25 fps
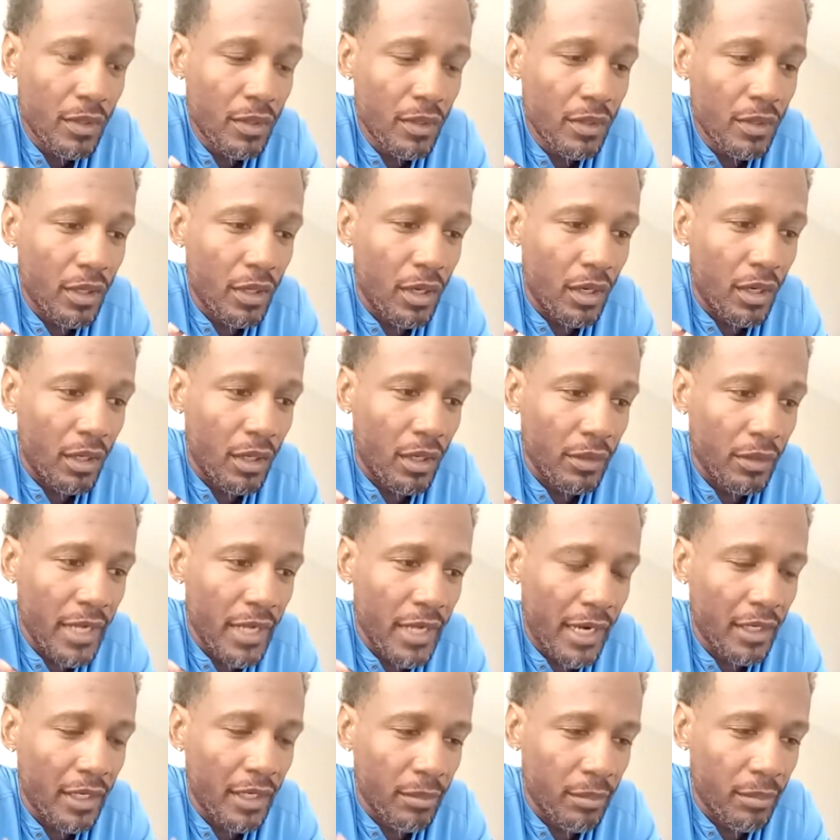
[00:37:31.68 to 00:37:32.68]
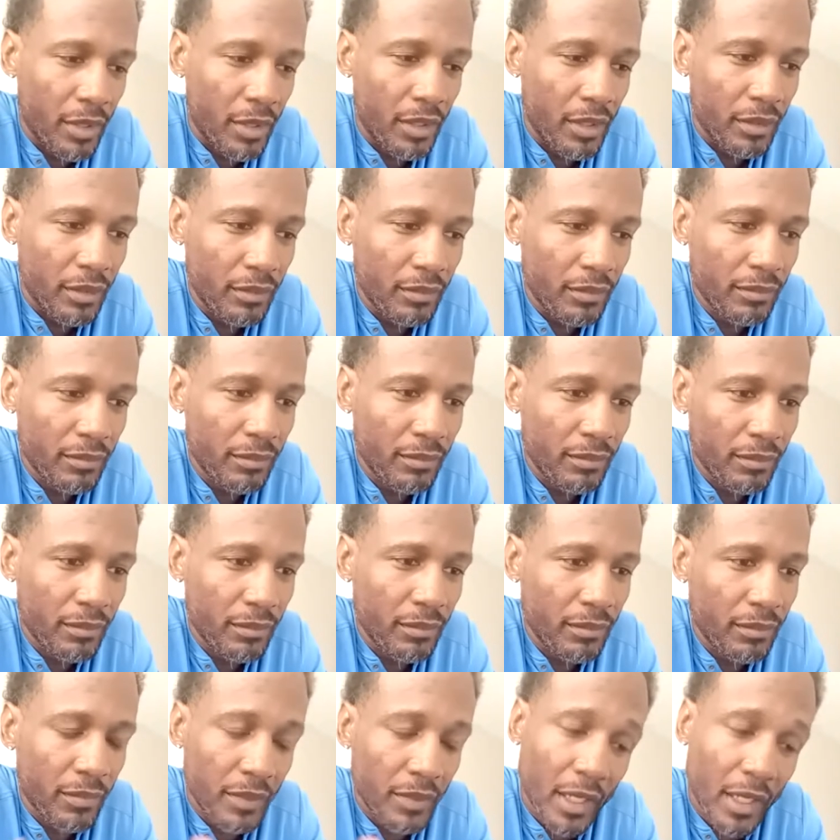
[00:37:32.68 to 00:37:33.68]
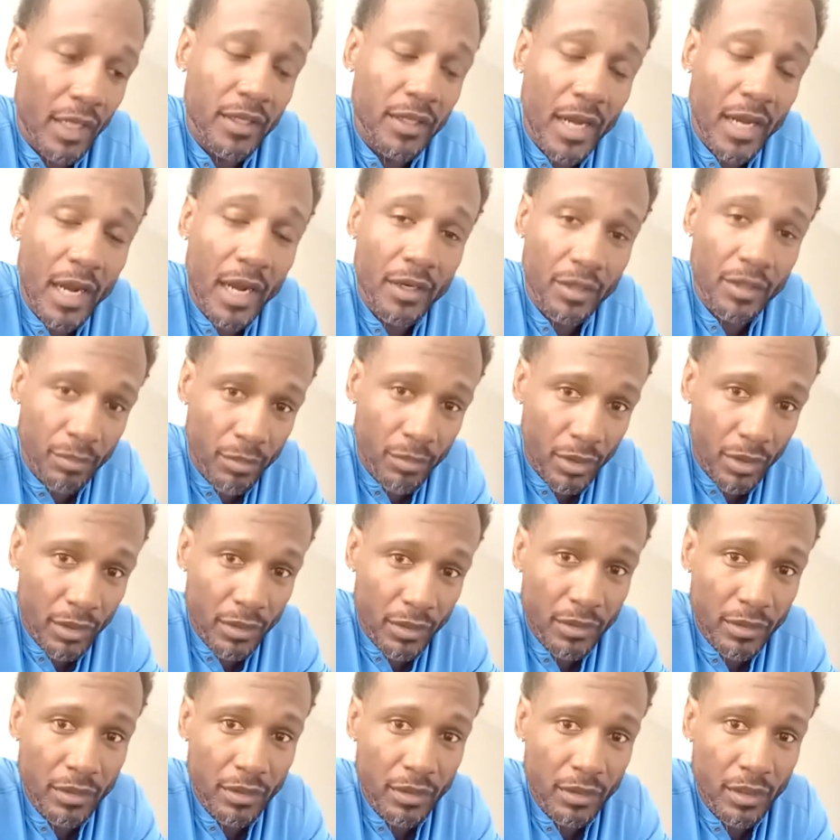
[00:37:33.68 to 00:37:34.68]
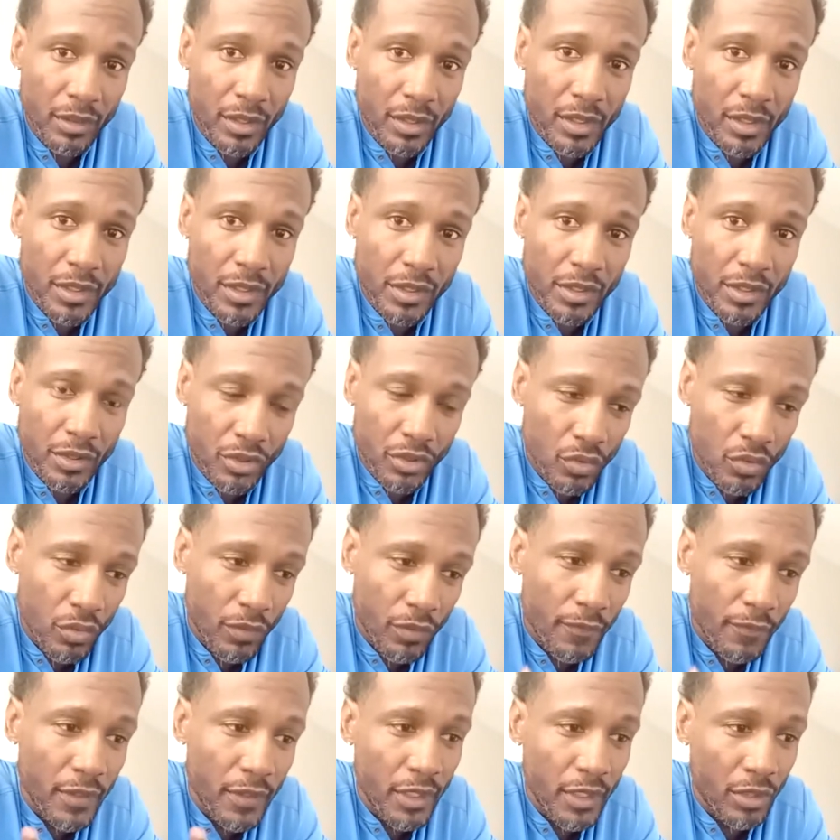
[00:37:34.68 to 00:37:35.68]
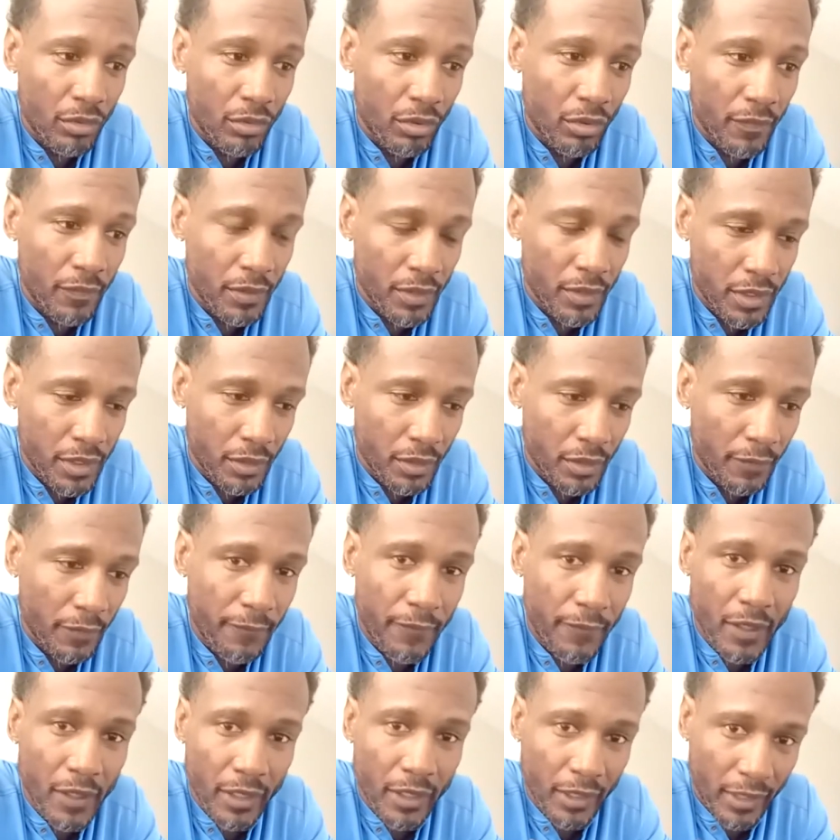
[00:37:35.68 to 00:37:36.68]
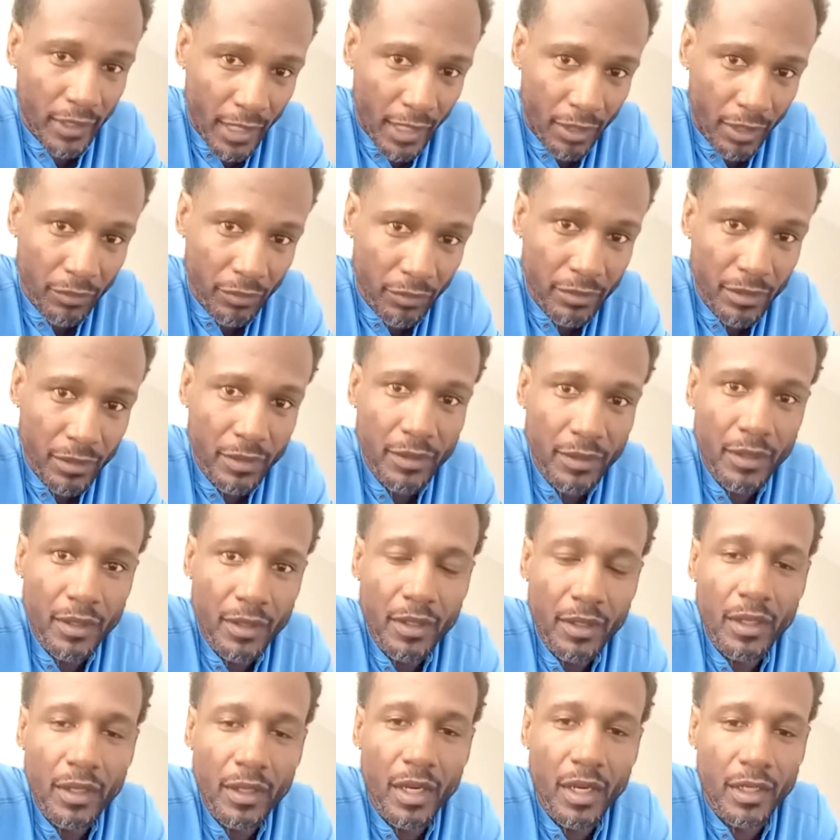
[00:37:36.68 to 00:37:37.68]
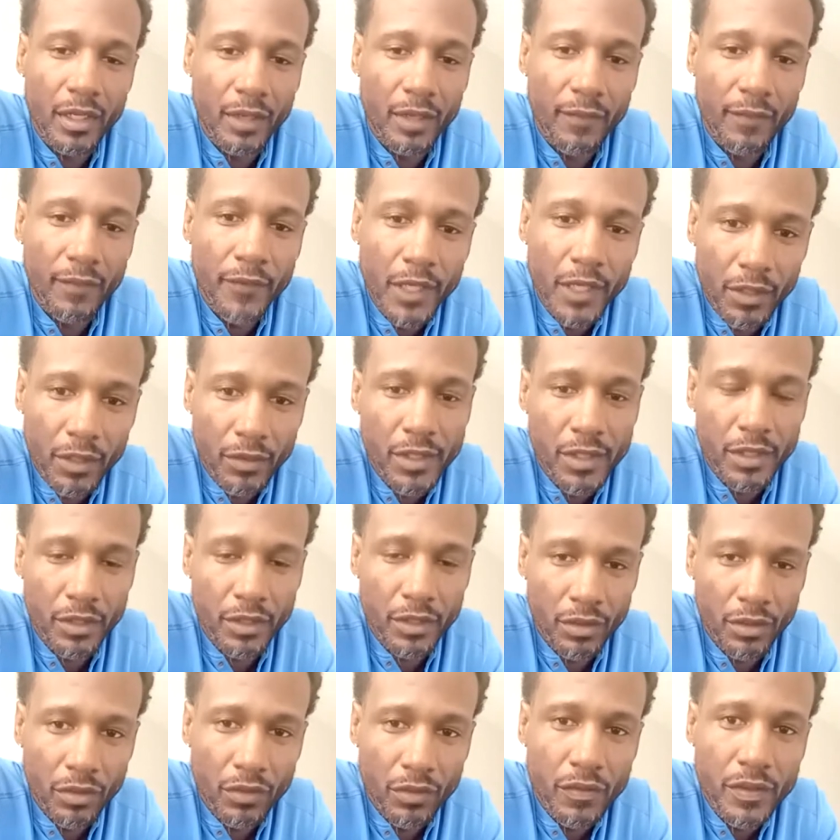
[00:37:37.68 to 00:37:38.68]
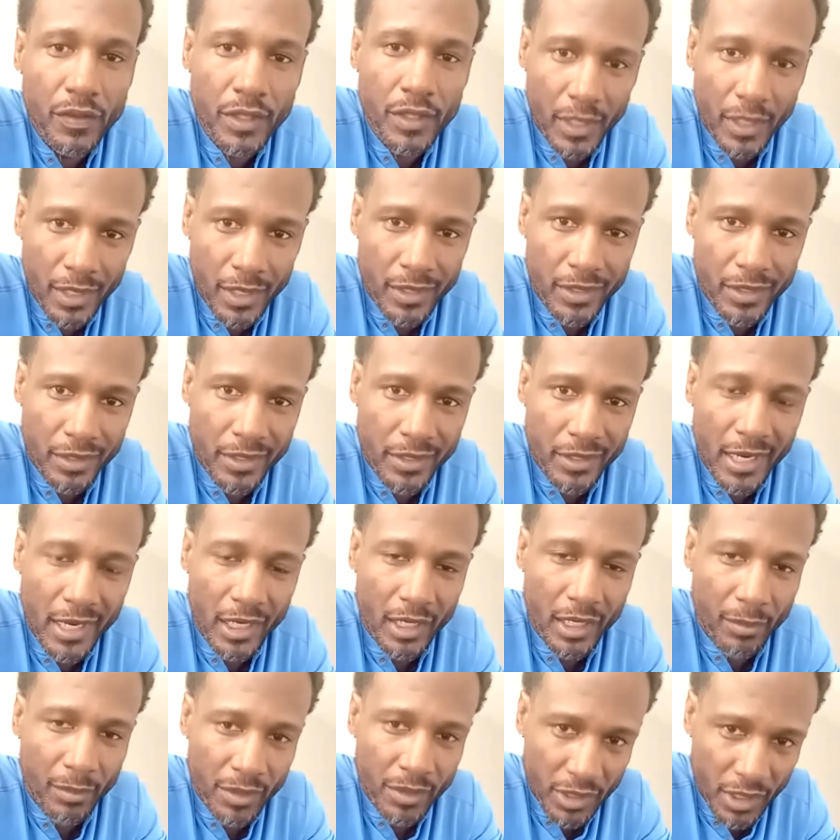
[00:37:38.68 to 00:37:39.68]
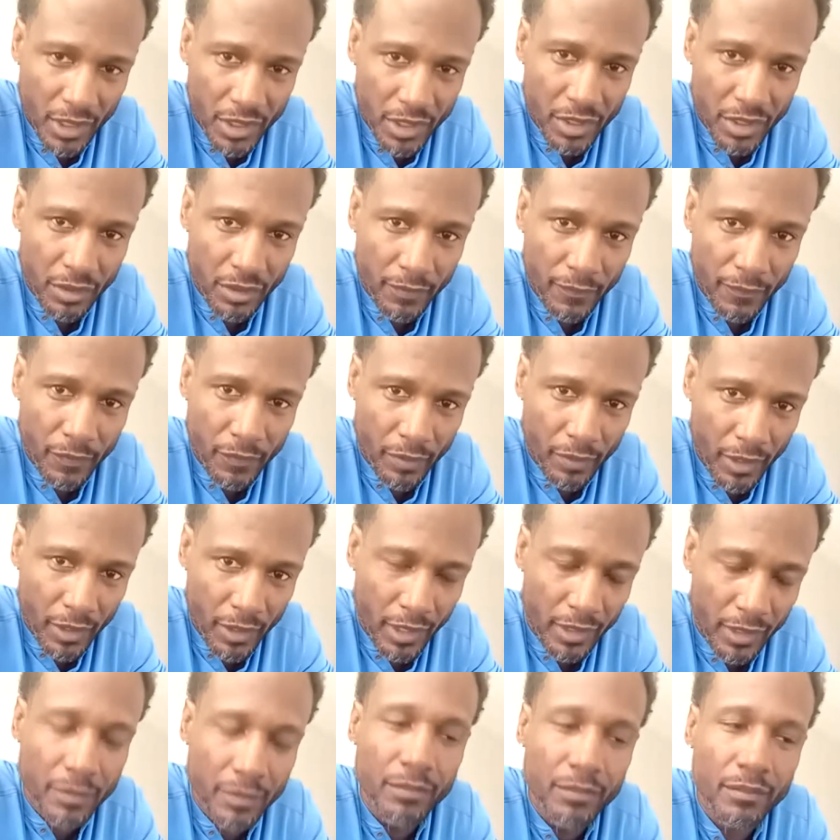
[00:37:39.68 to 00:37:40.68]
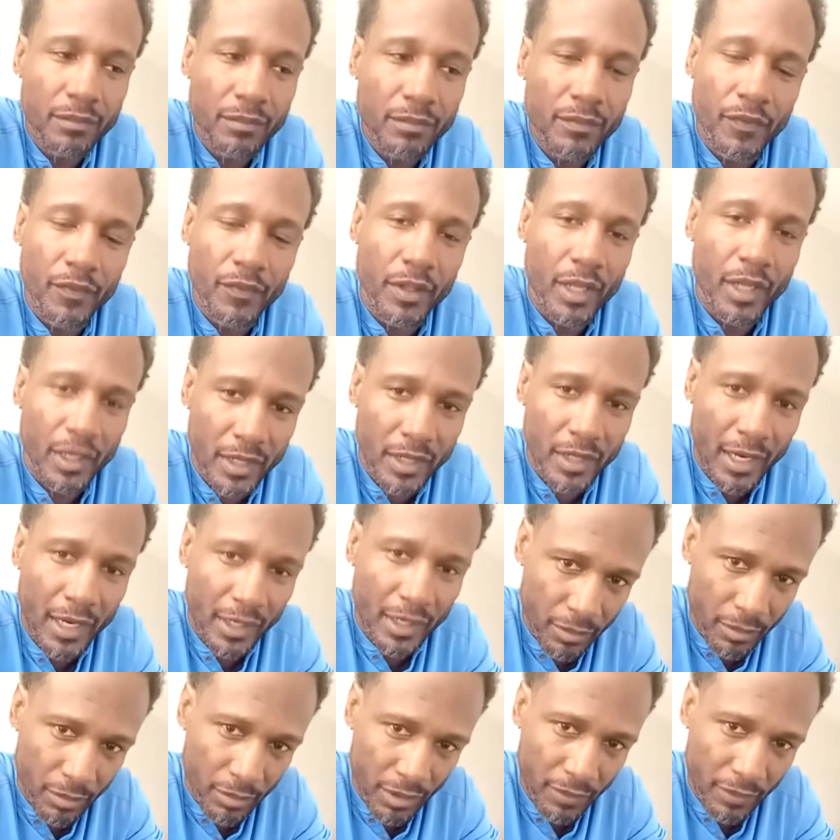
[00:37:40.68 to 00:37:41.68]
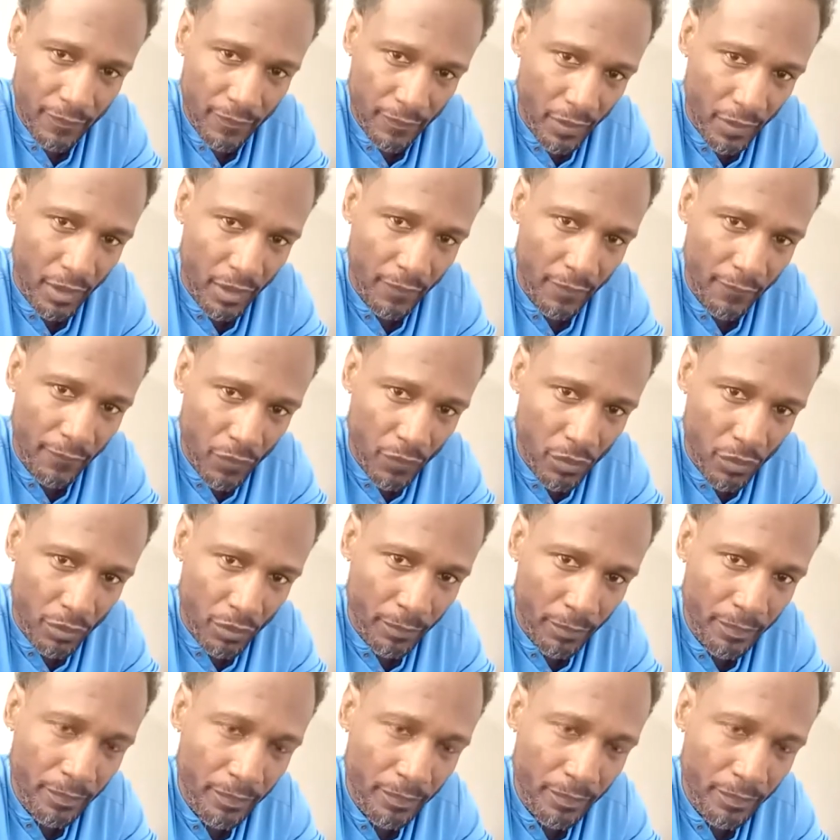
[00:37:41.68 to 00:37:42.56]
document that document is to do a video of yourself filling it out. And that video serves as a documentation for that form.